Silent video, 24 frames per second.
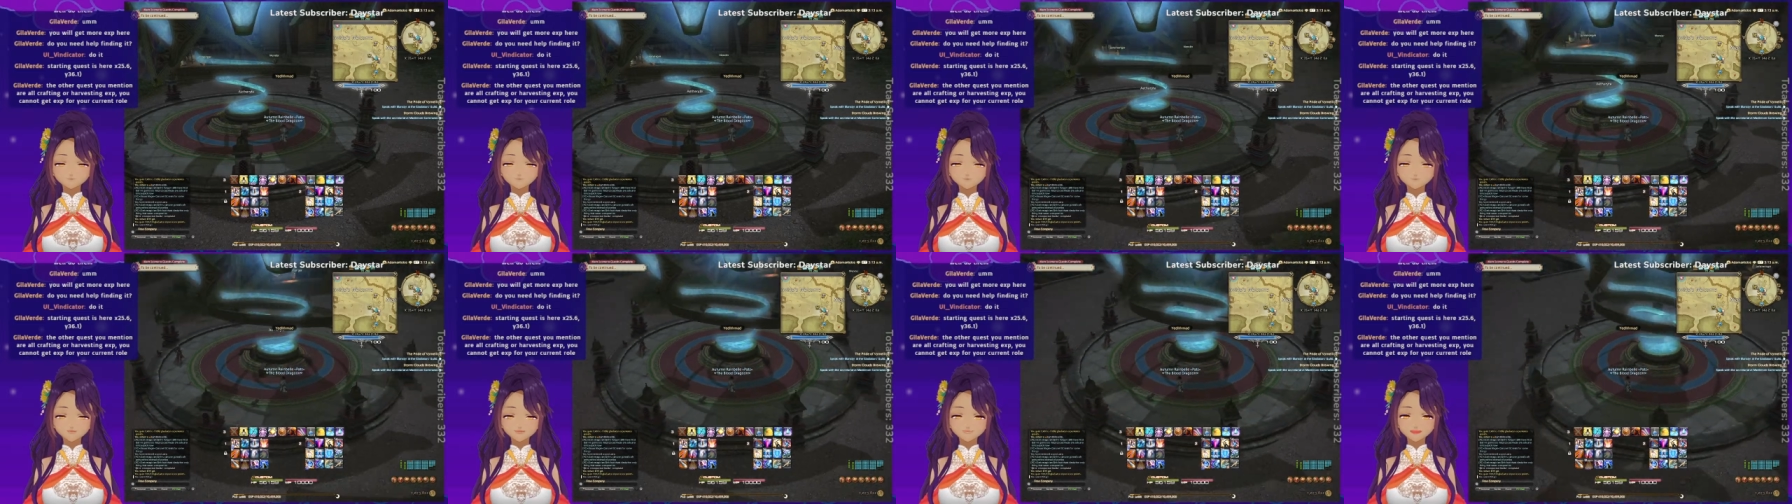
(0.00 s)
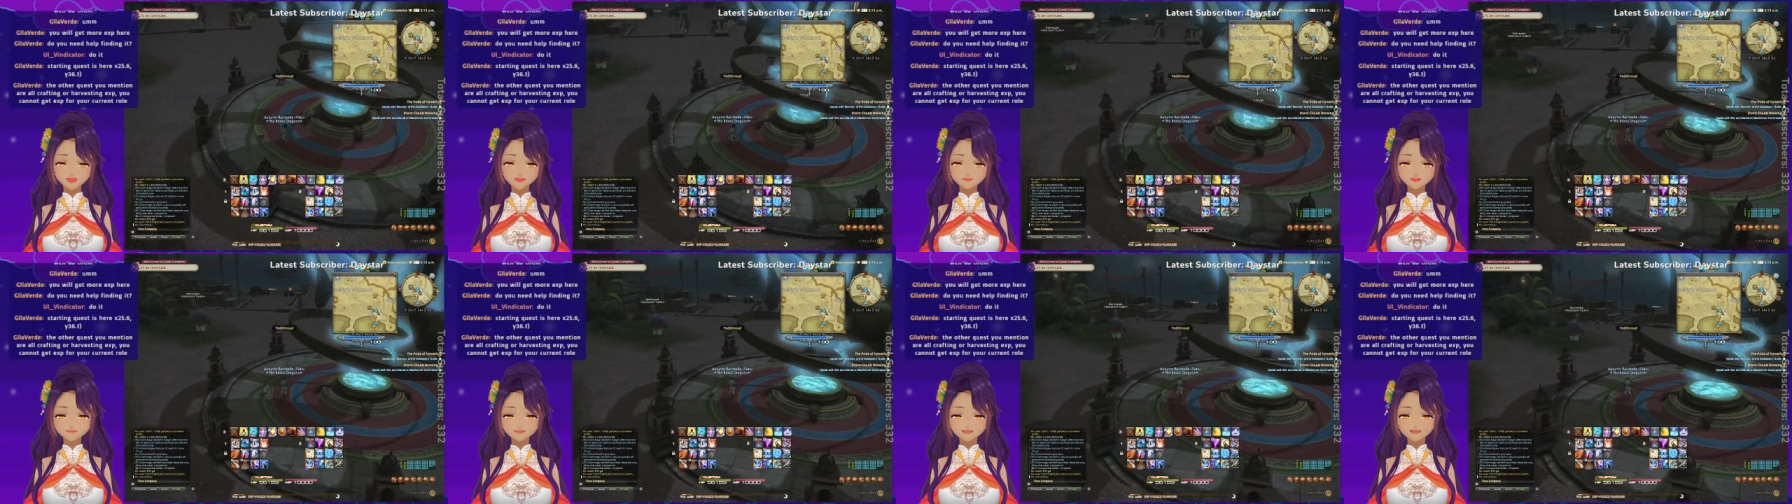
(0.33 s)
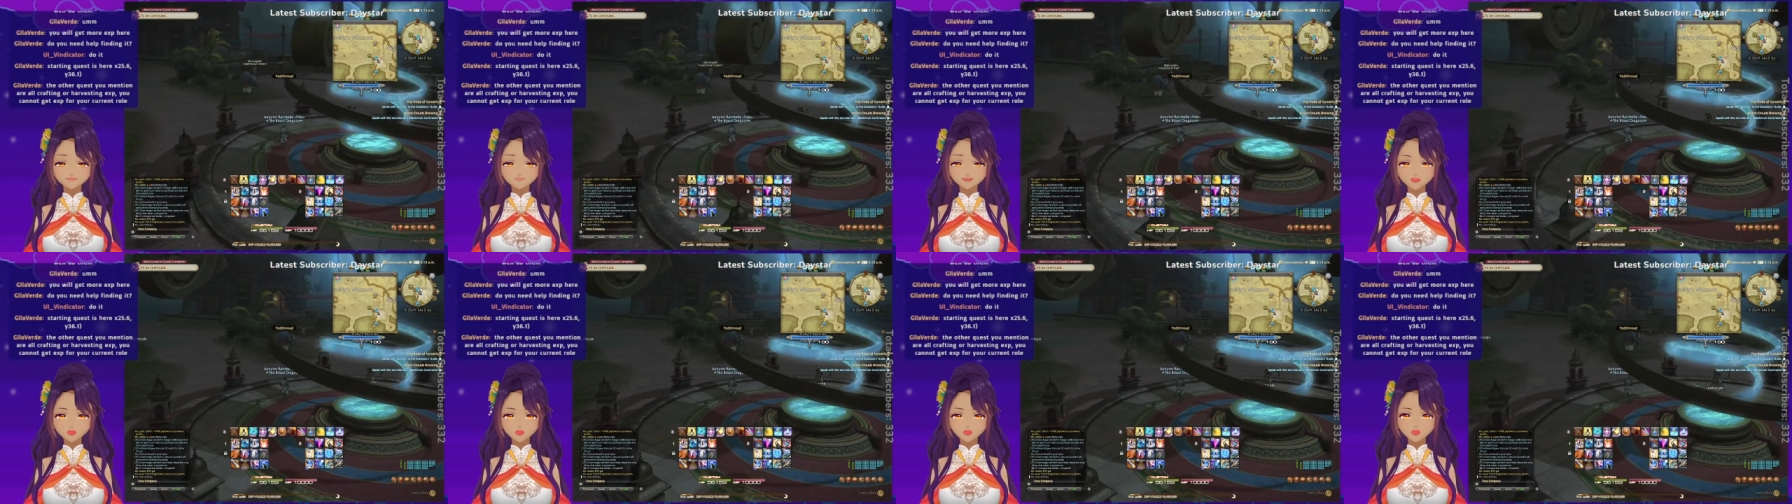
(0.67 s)
I don't
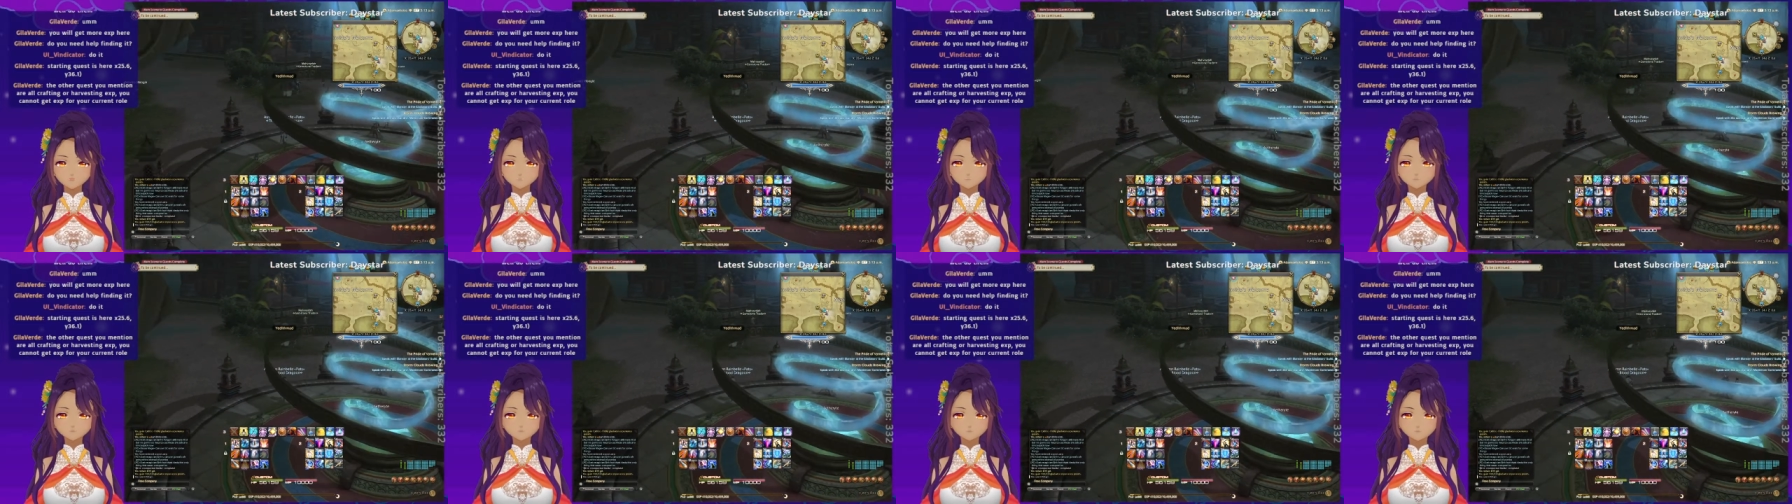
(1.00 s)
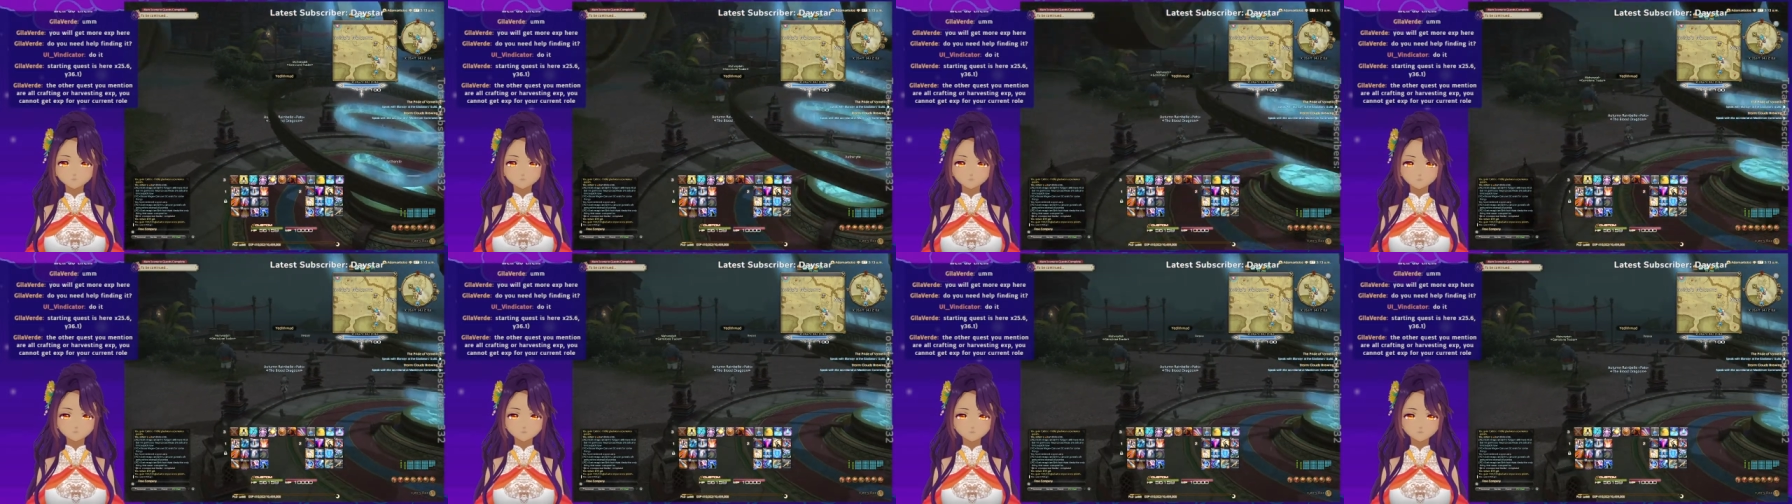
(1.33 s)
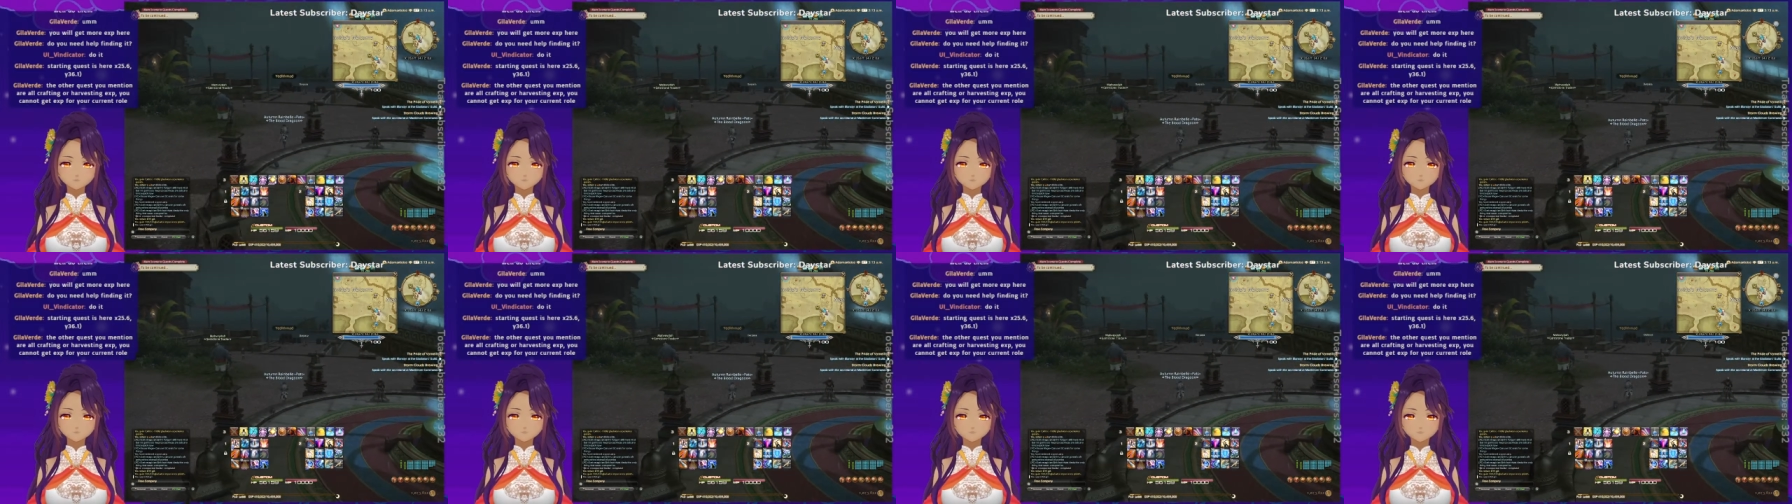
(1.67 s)
know.
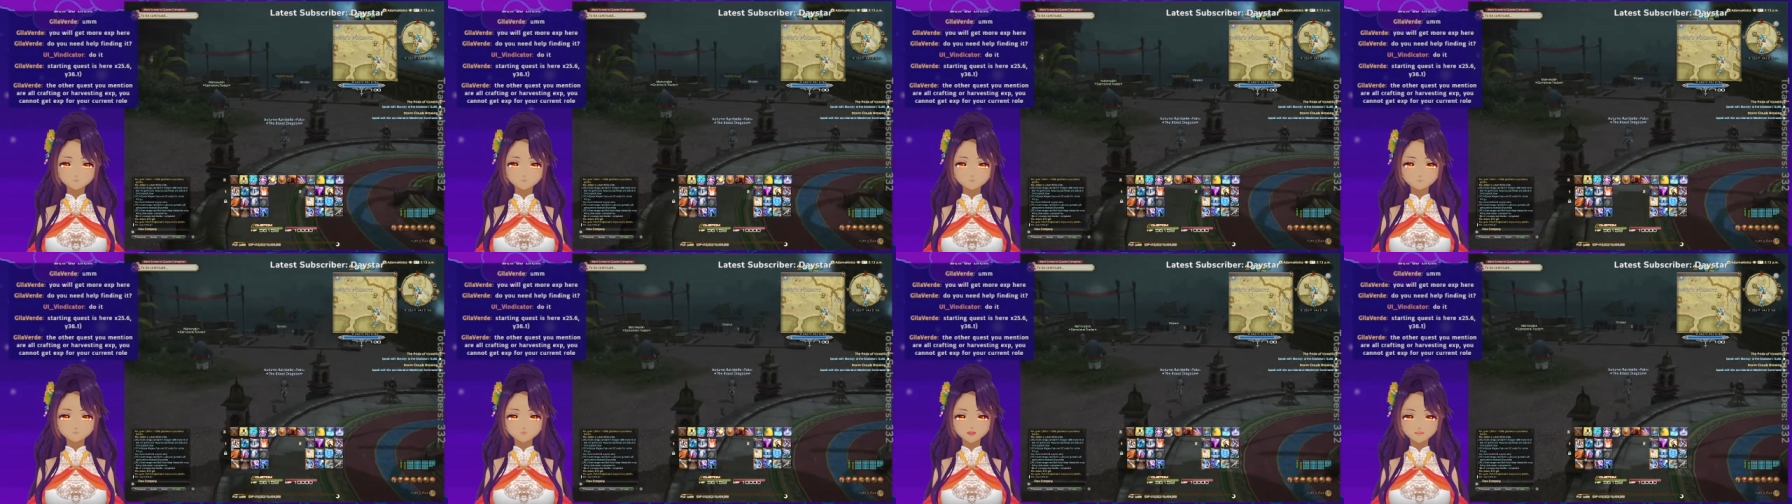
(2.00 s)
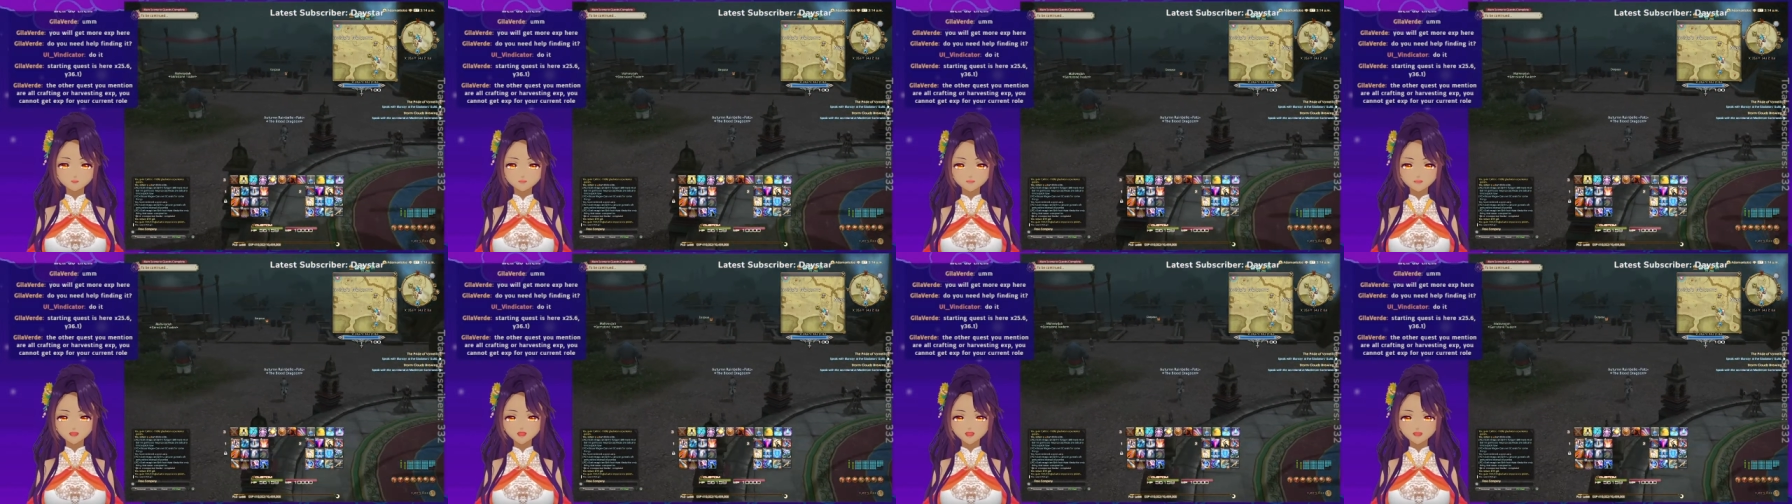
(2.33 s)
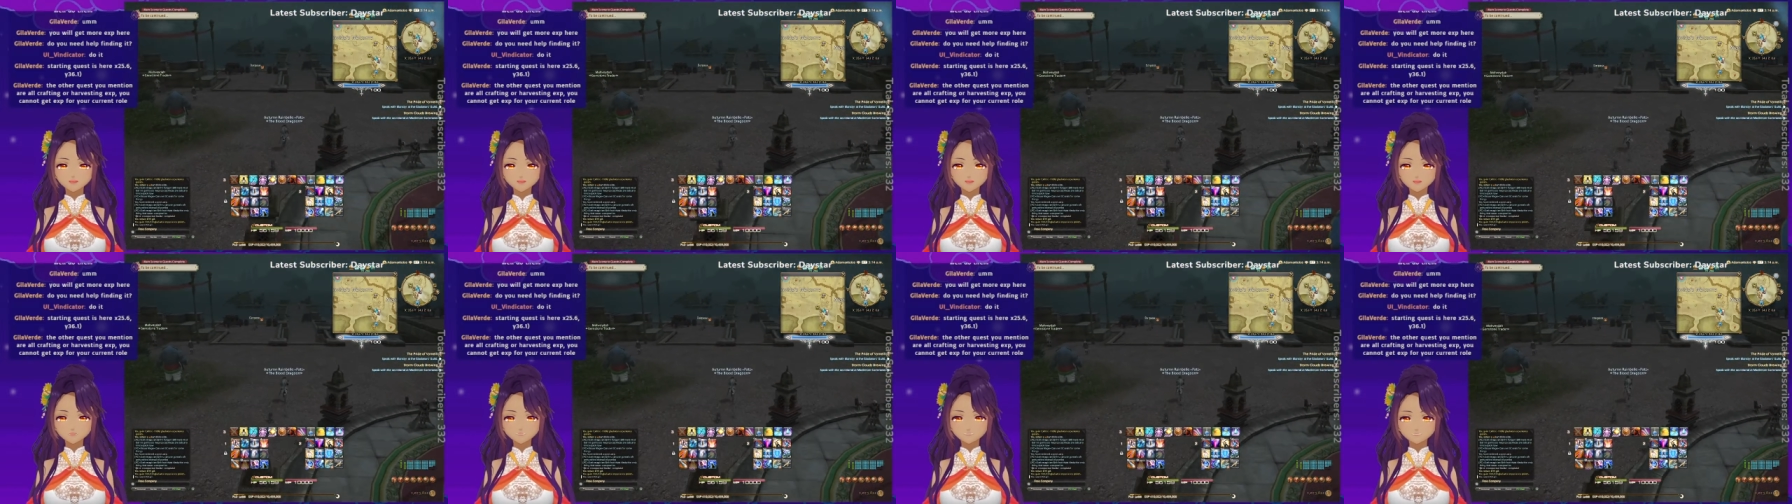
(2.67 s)
But we got
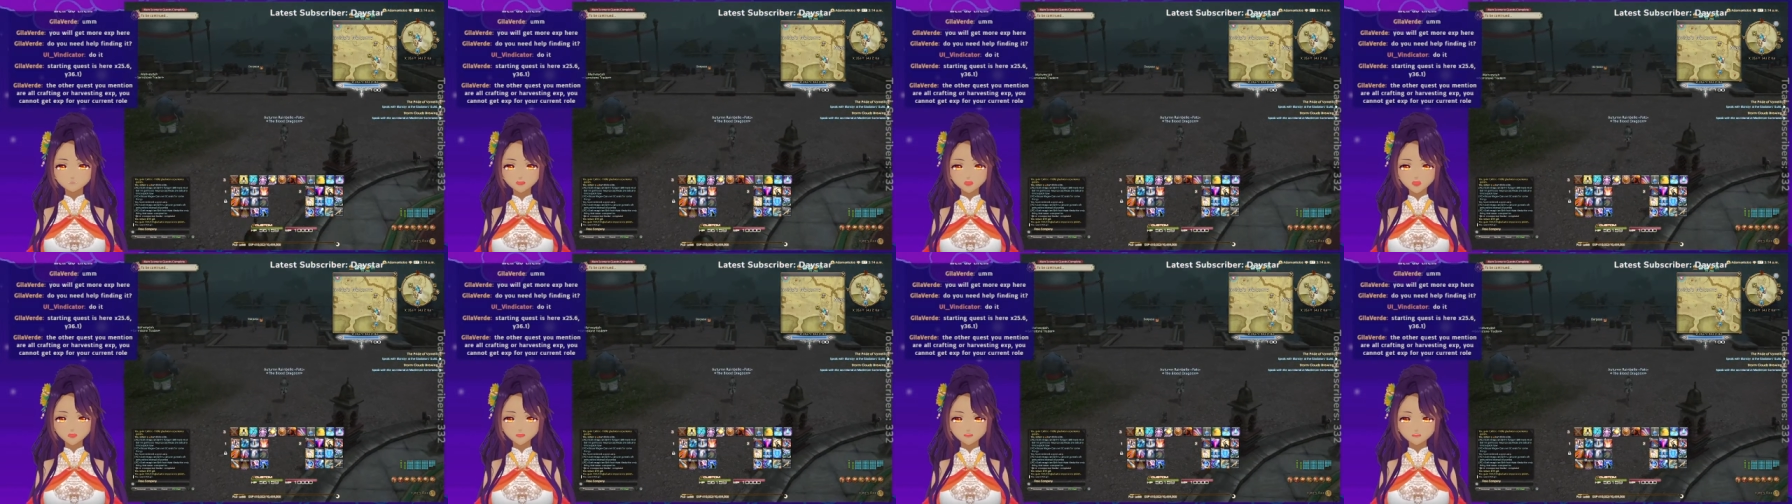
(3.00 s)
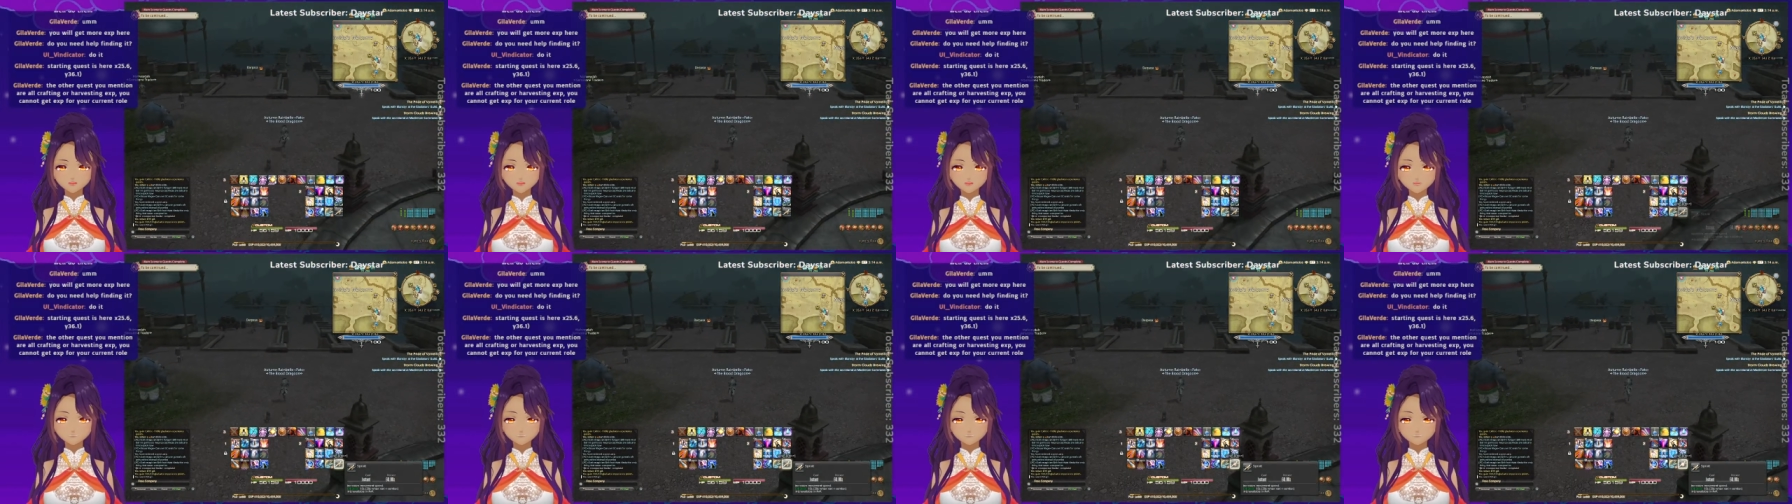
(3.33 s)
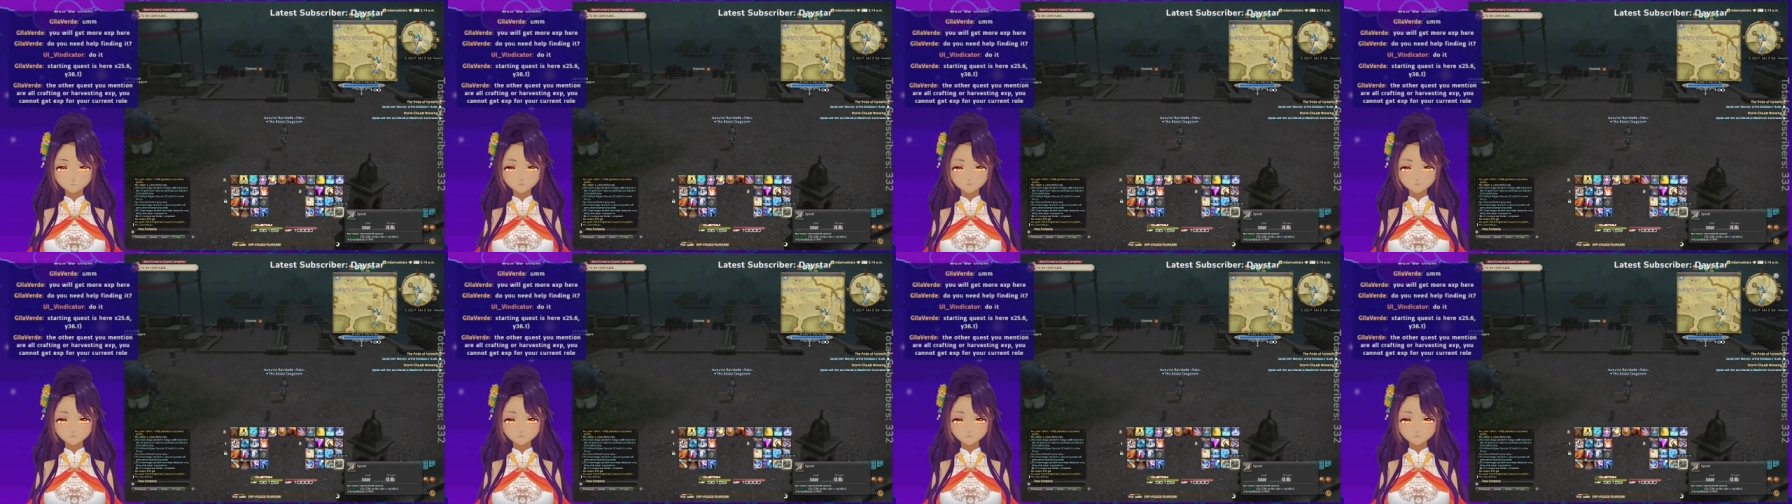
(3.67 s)
this. No worries.